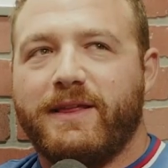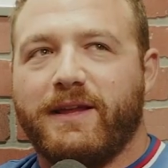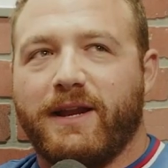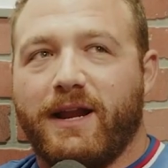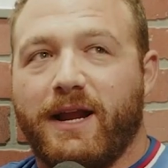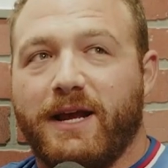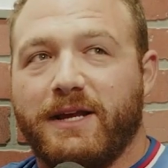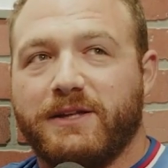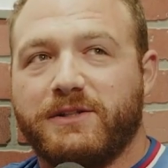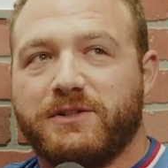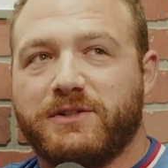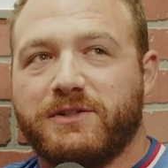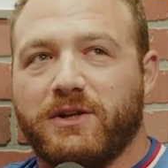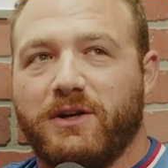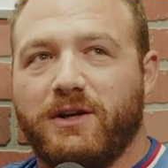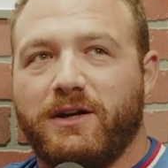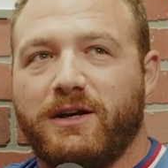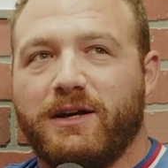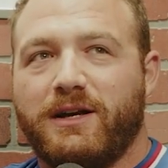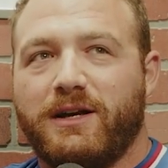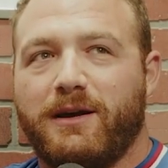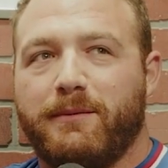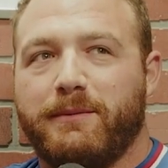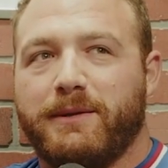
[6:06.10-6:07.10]
that I
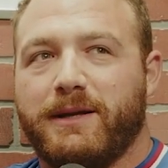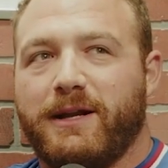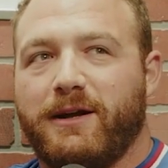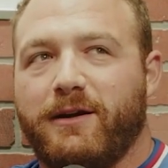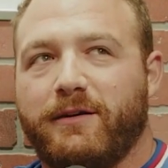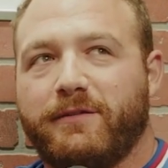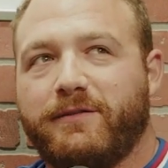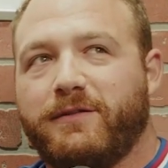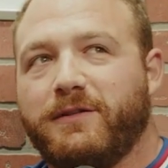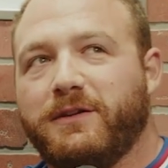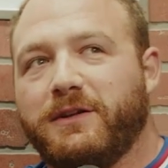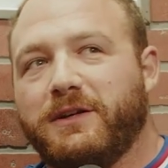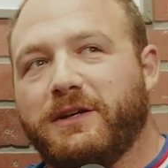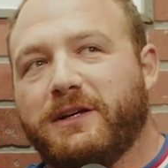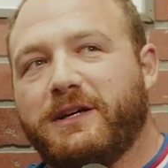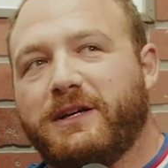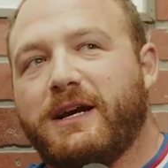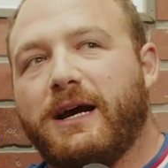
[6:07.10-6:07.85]
saw coming off the